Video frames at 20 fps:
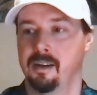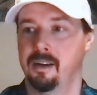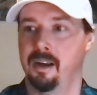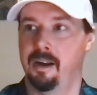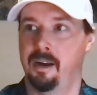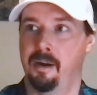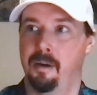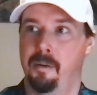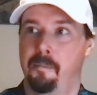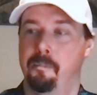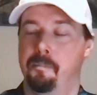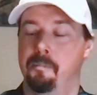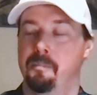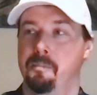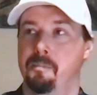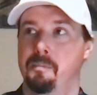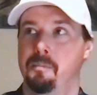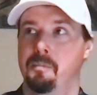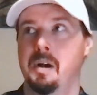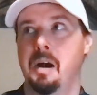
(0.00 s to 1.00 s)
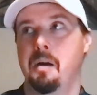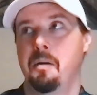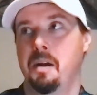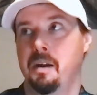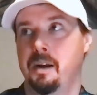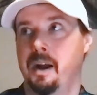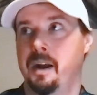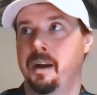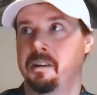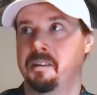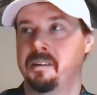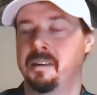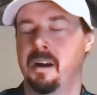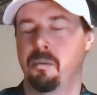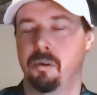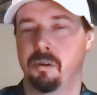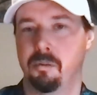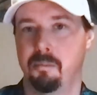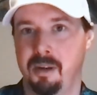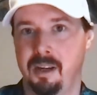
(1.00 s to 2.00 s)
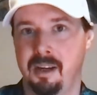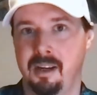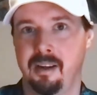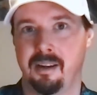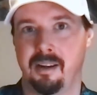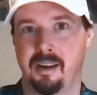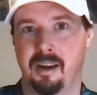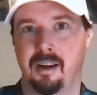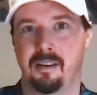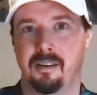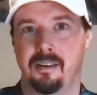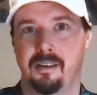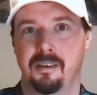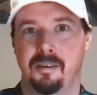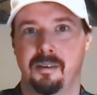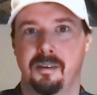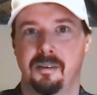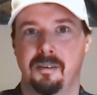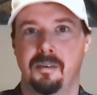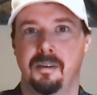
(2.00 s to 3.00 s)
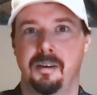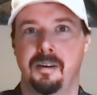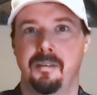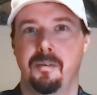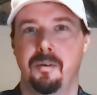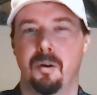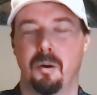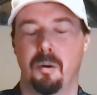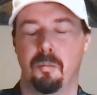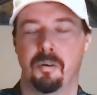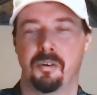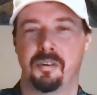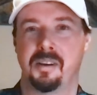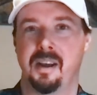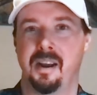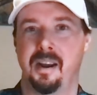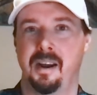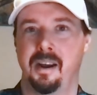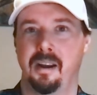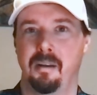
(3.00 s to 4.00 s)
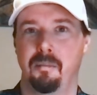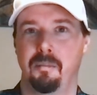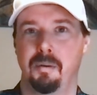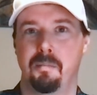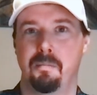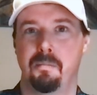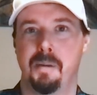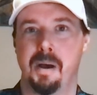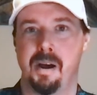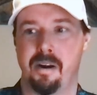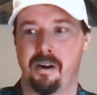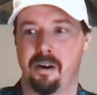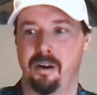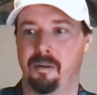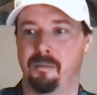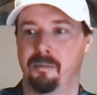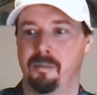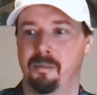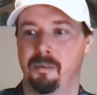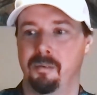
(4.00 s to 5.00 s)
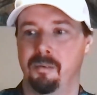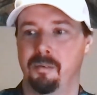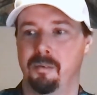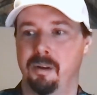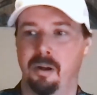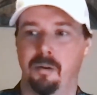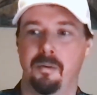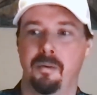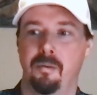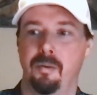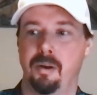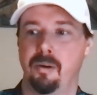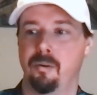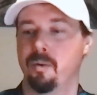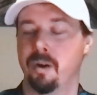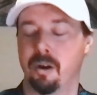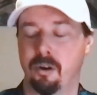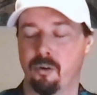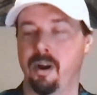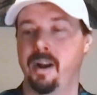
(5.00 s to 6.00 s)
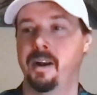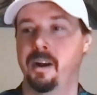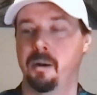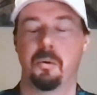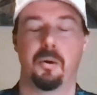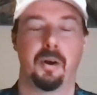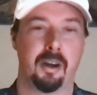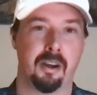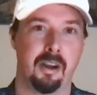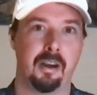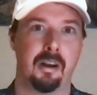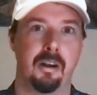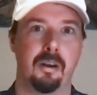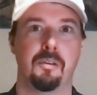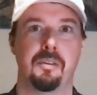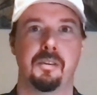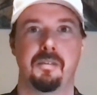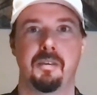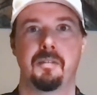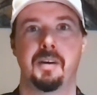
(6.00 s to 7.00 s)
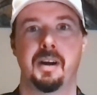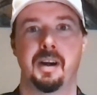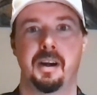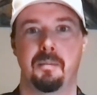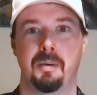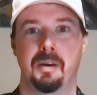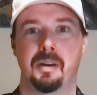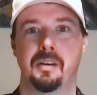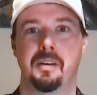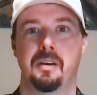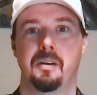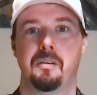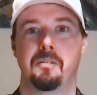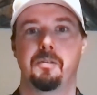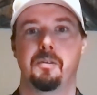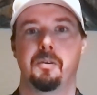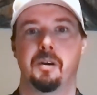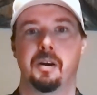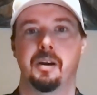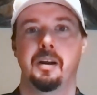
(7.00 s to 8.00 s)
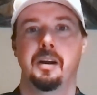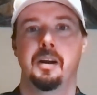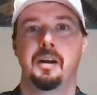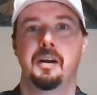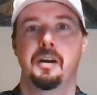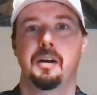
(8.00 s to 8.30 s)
I guess that would mean that we're almost getting a little bit better. We're creating a more inclusive environment, for